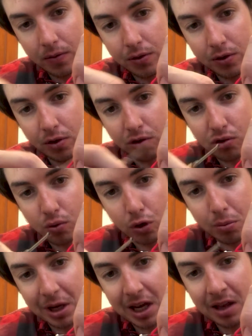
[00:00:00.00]
your
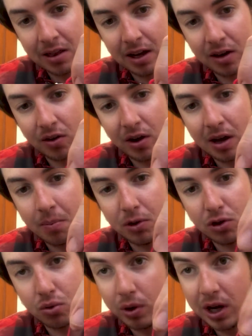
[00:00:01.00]
squirmy, that are in
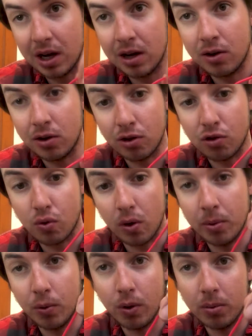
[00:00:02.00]
between the
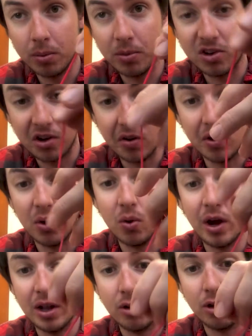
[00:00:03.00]
Squirmy Wormy material
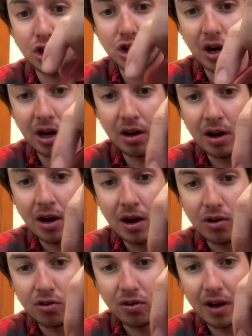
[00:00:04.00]
and the hook shank.
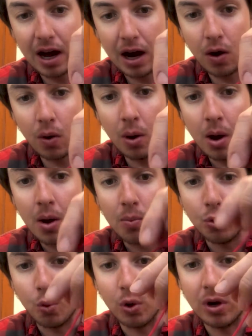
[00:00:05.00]
So now
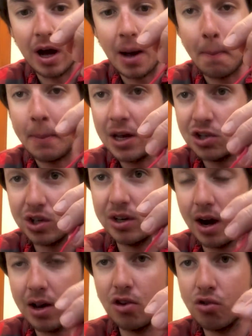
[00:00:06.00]
we're not pinching
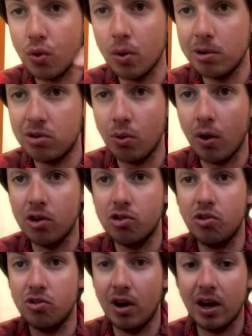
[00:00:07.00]
down on the squirmy too hard, so
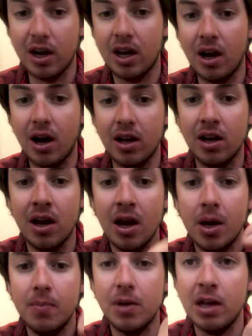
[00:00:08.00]
it's not going to cut it.
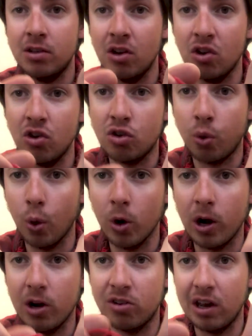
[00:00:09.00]
It didn't torque
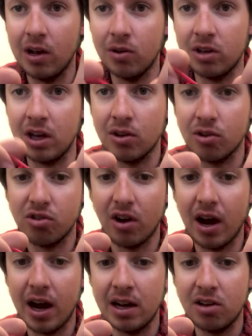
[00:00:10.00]
our tail to either
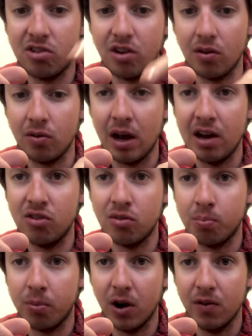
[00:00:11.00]
side. It's sitting nice,
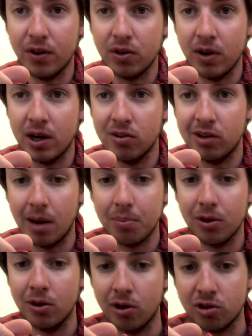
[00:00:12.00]
perfect, right on top of
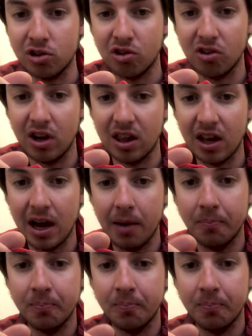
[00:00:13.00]
the hook, just like that.